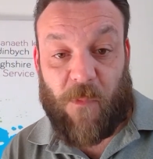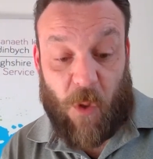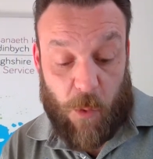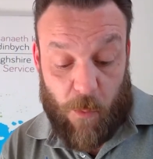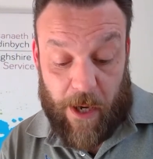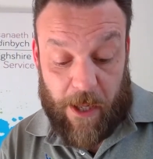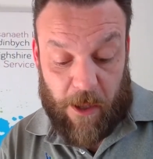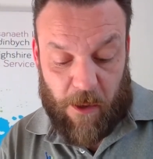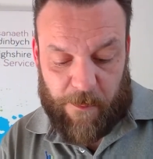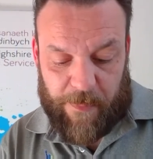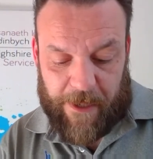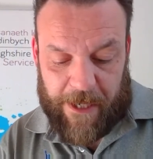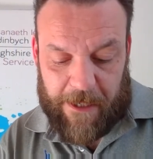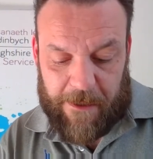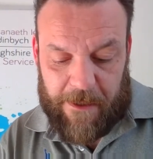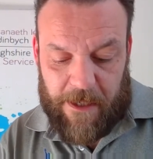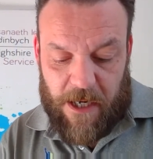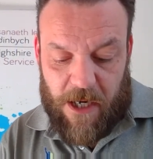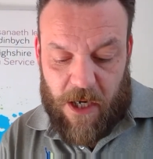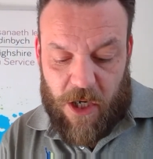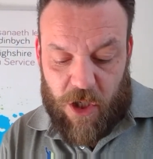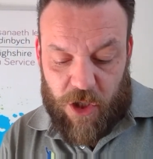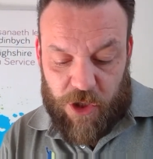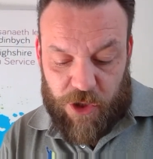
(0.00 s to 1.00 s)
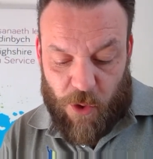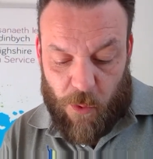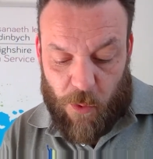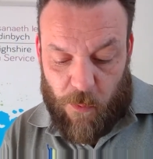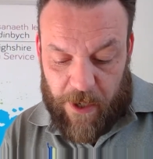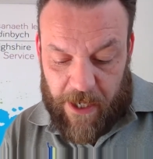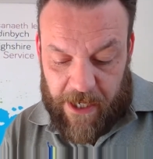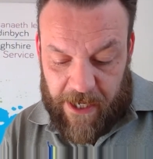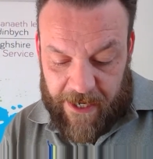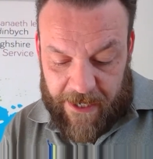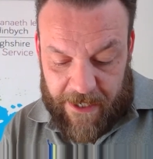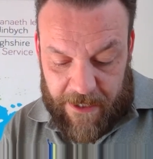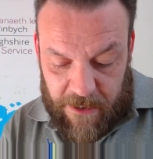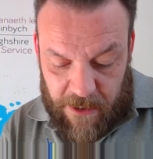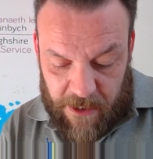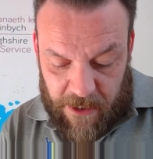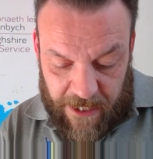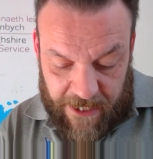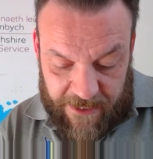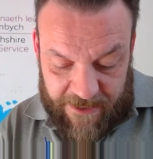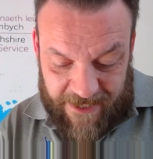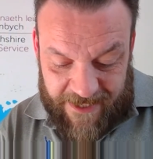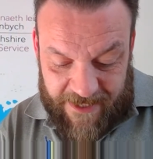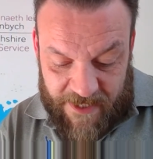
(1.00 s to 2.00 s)
well-being. So what it is,
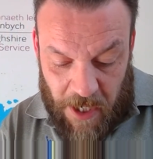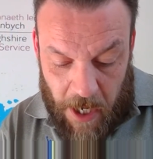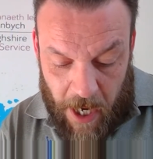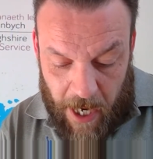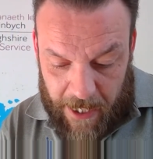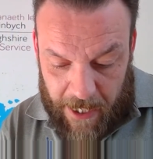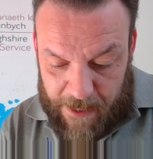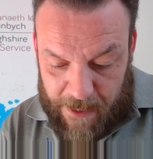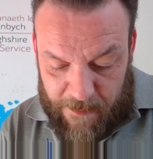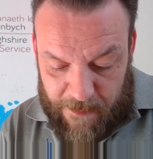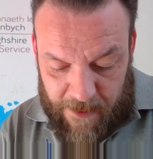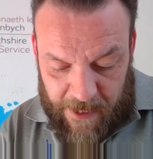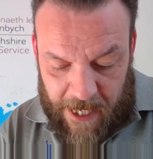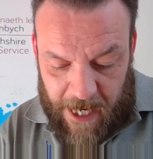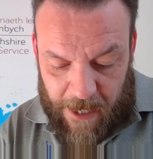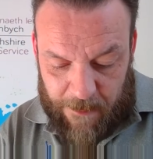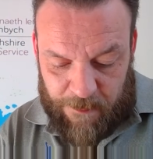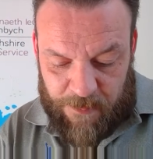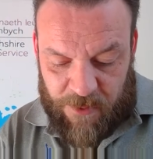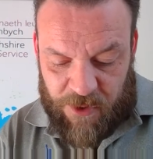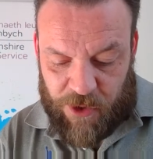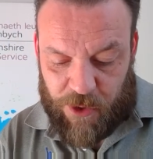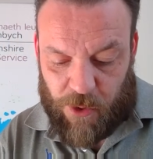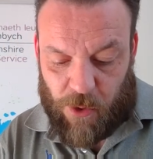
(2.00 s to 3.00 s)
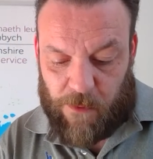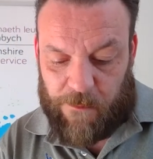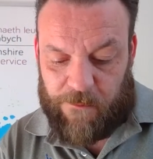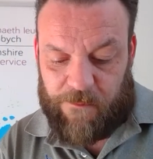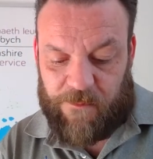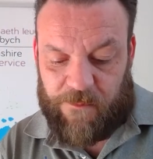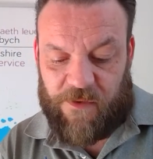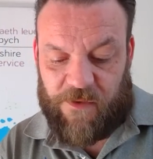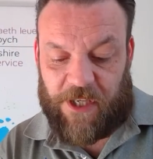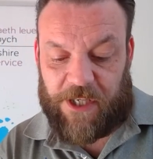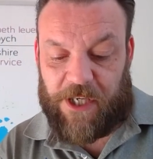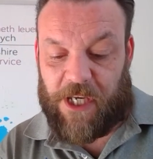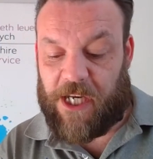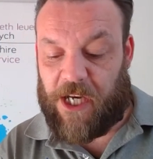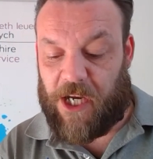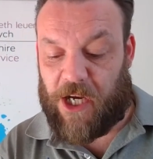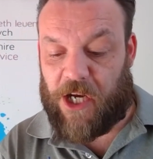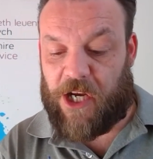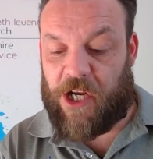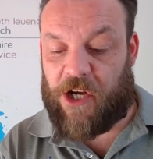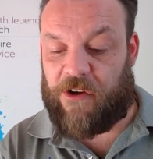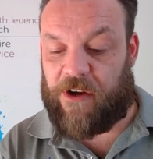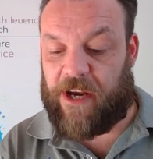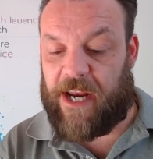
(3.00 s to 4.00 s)
it's a time capsule that you
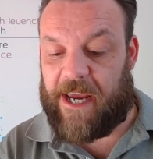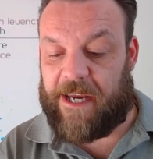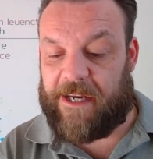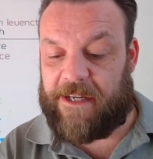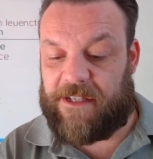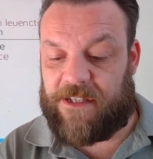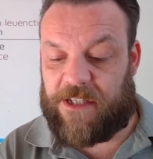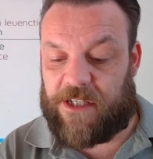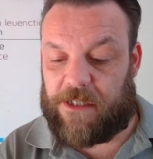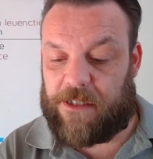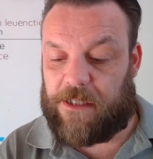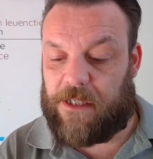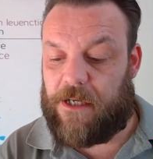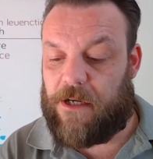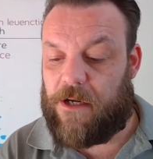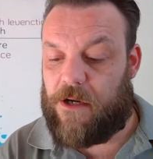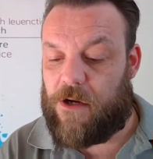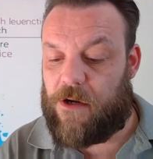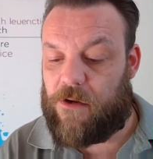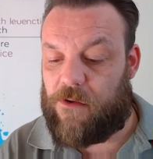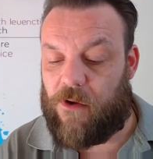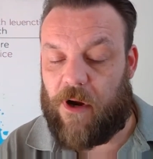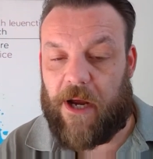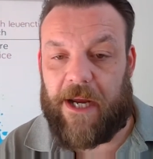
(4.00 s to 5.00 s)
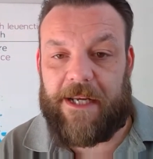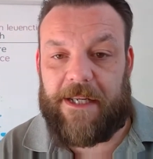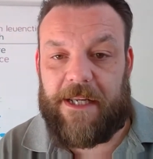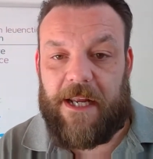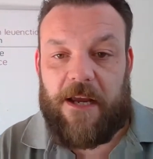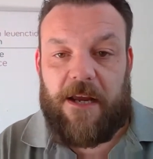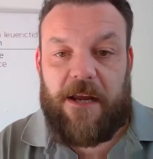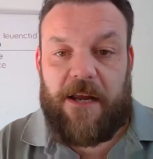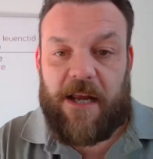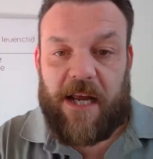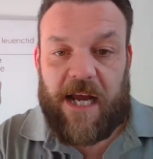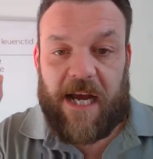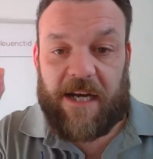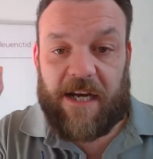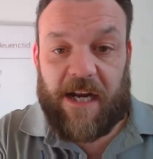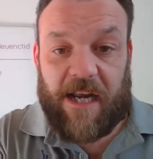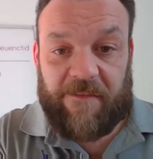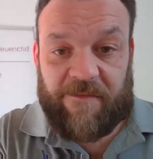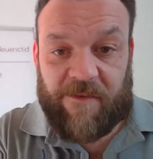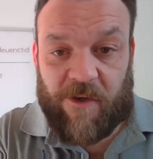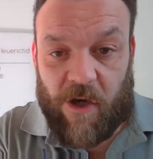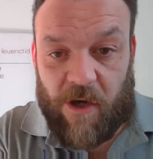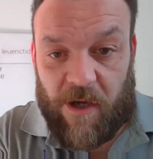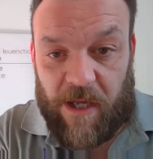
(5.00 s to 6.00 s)
can create, right? And
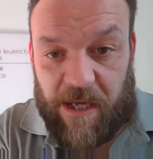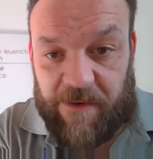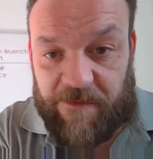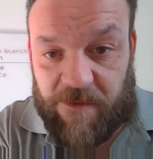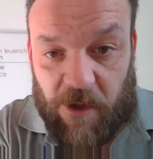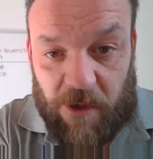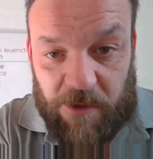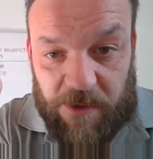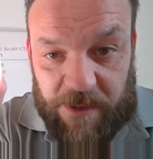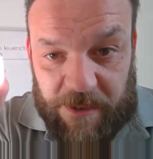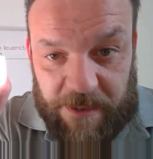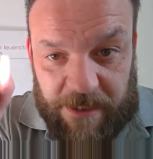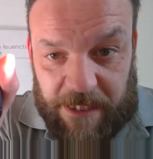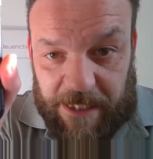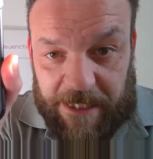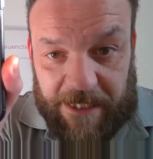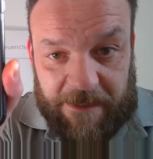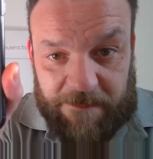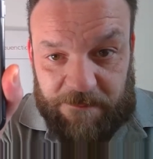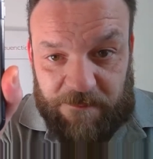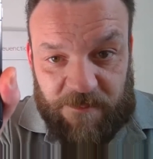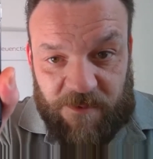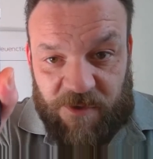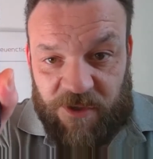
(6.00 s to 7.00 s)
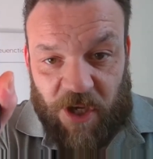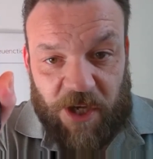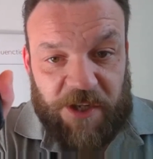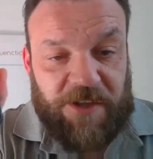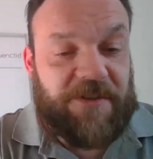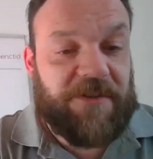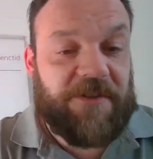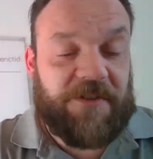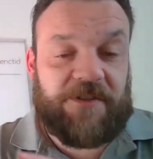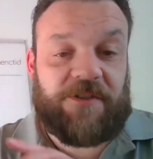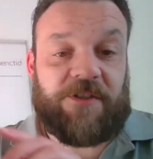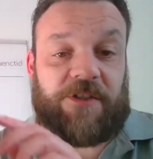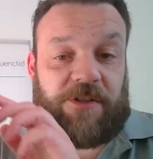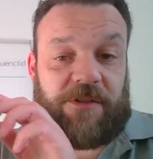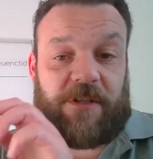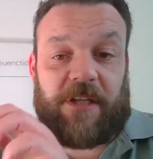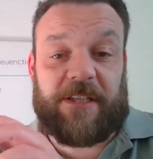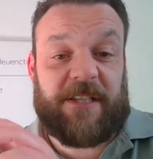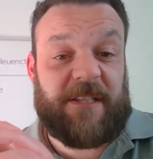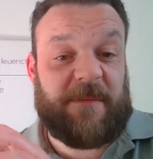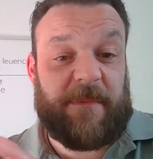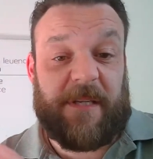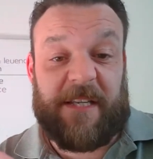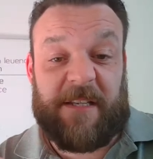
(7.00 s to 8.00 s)
I've got like tons.
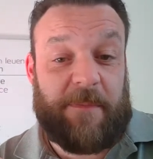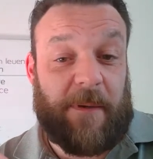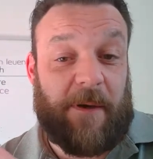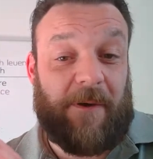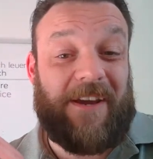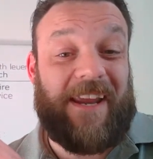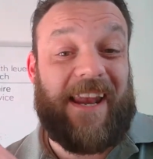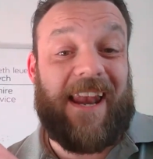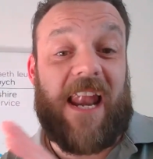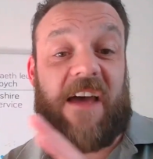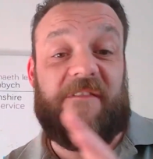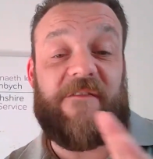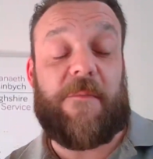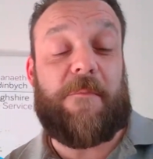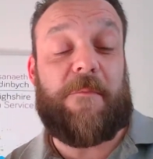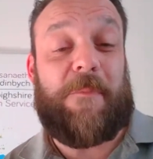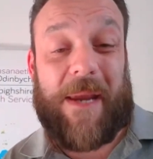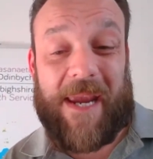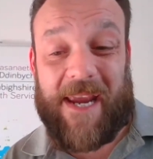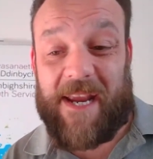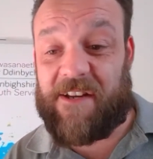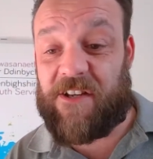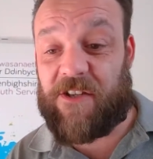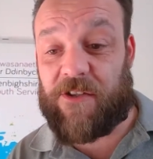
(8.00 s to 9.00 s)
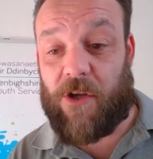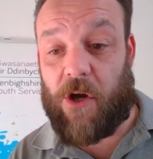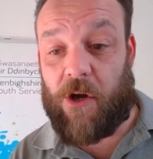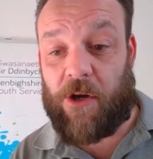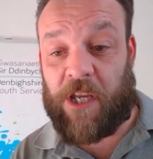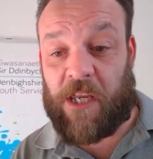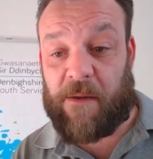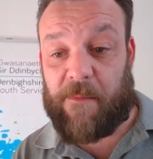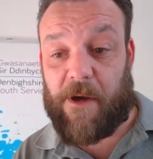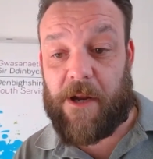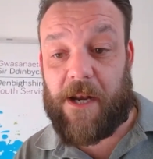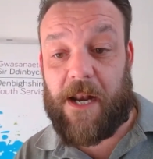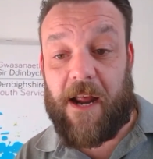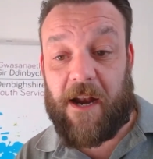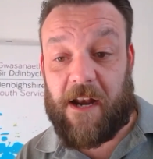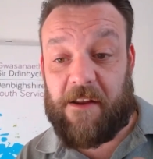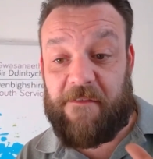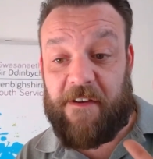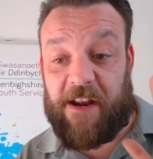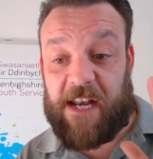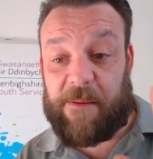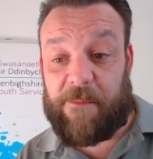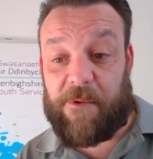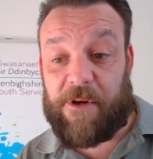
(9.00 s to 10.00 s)
It's about an 11-page document, and
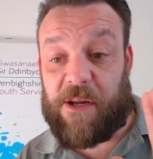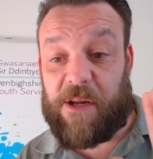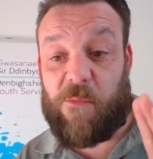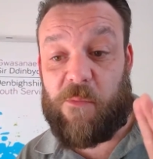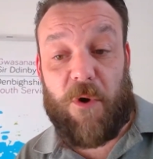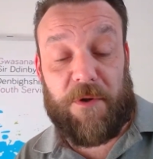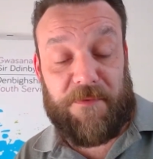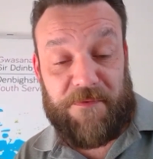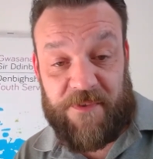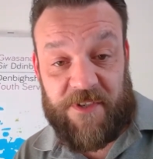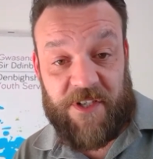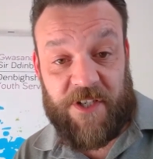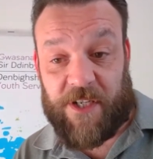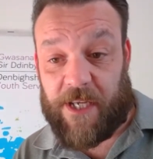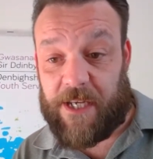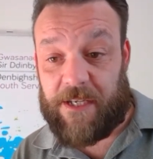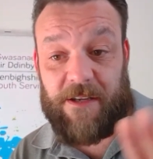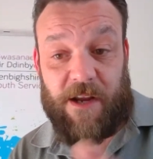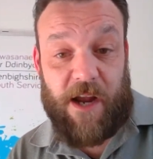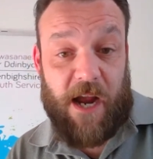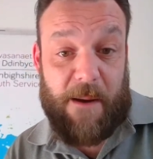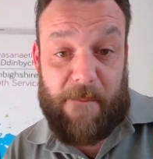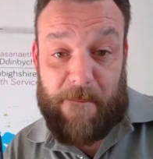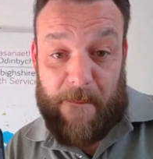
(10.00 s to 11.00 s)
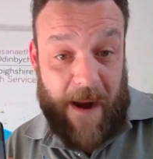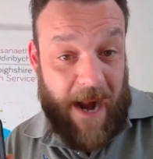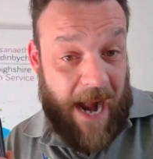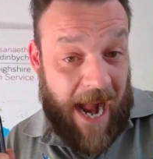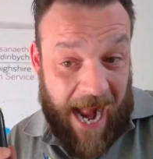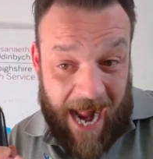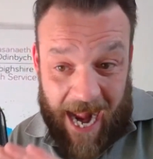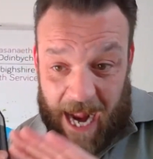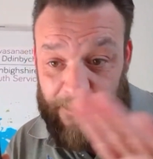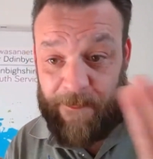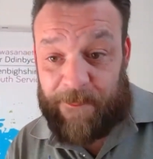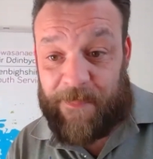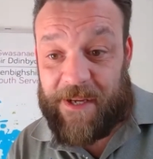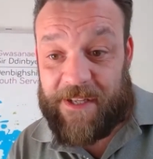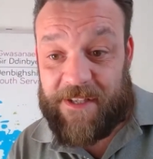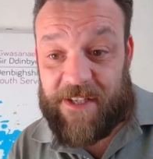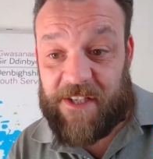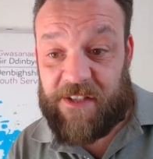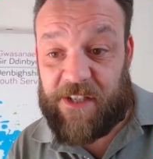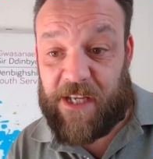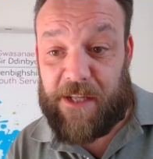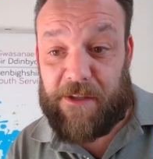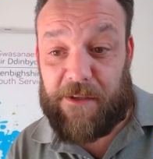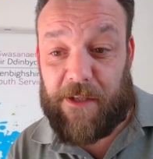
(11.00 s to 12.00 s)
if anybody wants this, I'm happy to
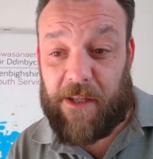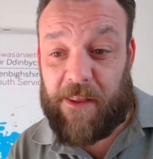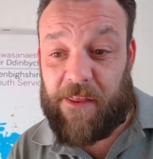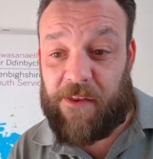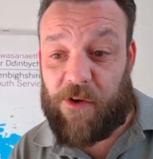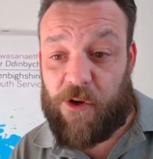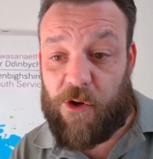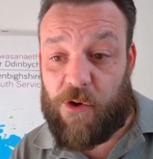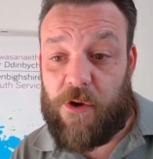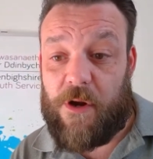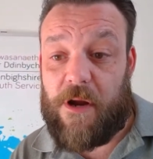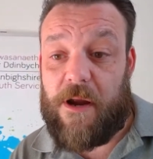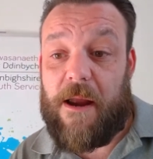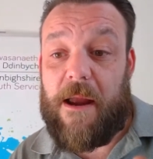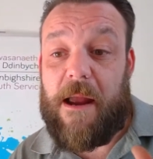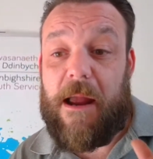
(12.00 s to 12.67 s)
send it through.